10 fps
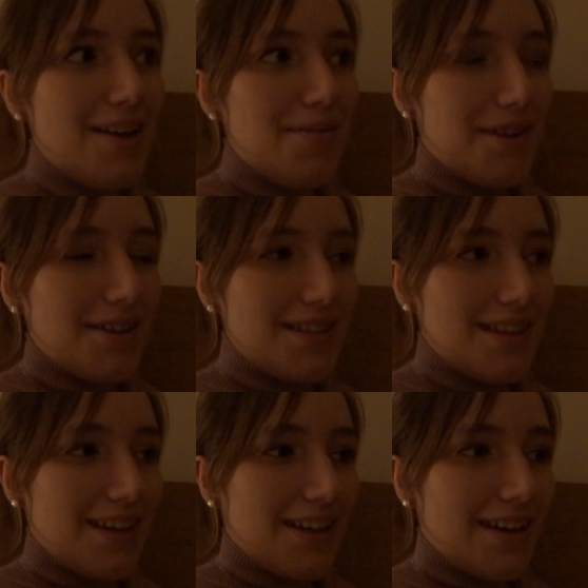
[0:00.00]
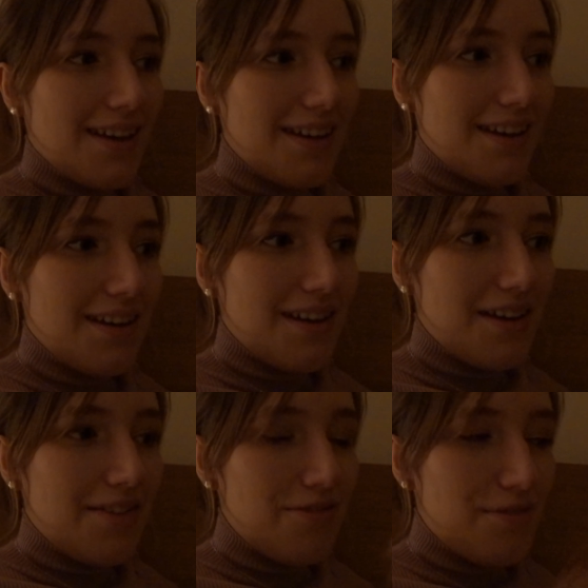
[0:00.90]
Because like,
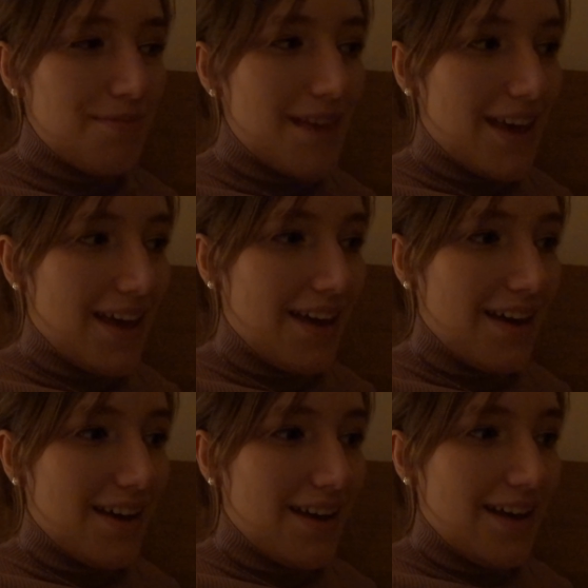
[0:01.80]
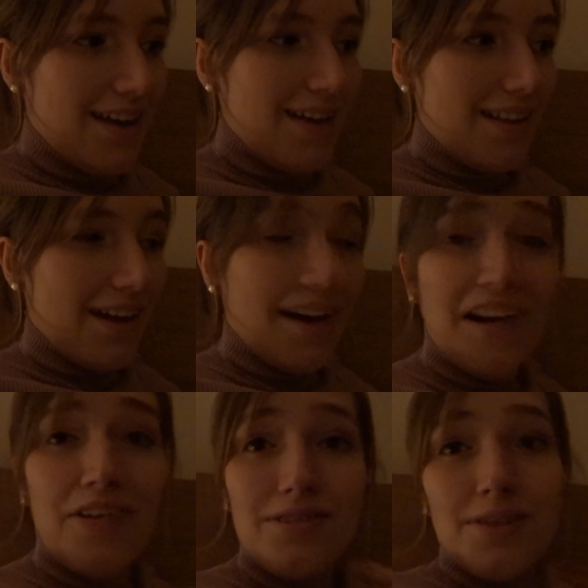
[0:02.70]
for me, like I
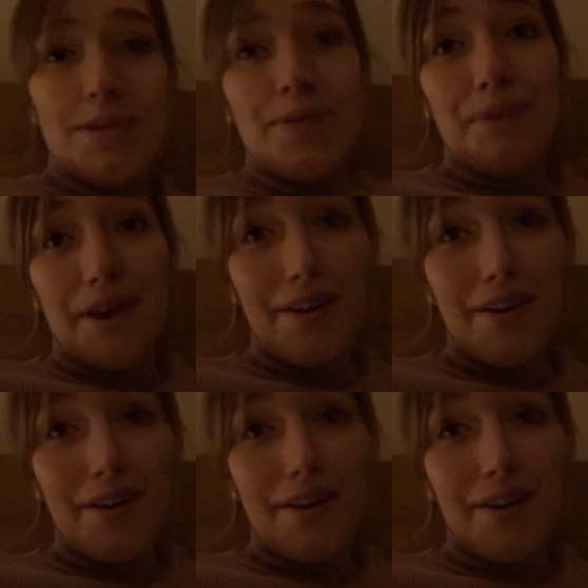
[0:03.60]
love to be on my